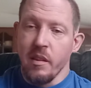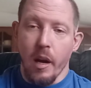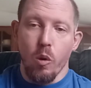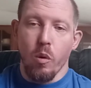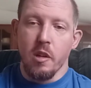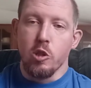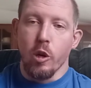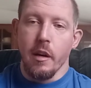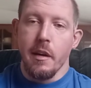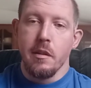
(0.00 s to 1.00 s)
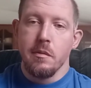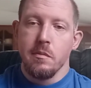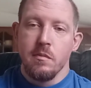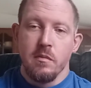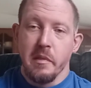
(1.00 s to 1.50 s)
they don't want to train,
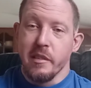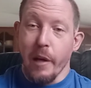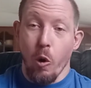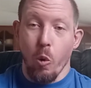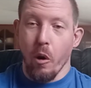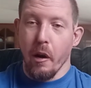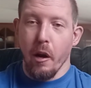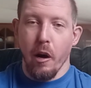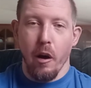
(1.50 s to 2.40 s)
they don't want